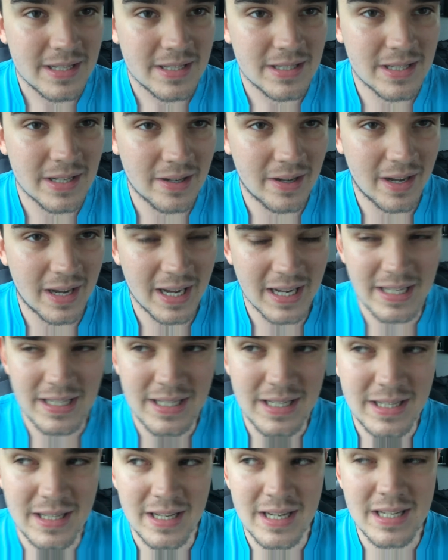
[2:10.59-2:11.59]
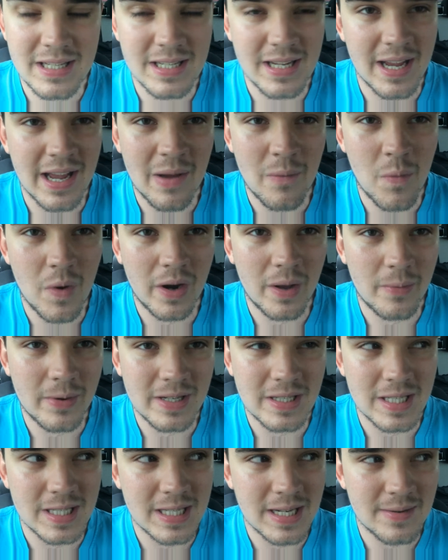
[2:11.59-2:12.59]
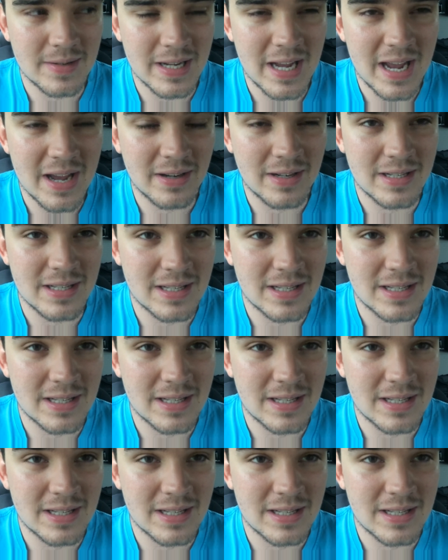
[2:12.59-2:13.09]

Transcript: So I did this, and when I went to step down,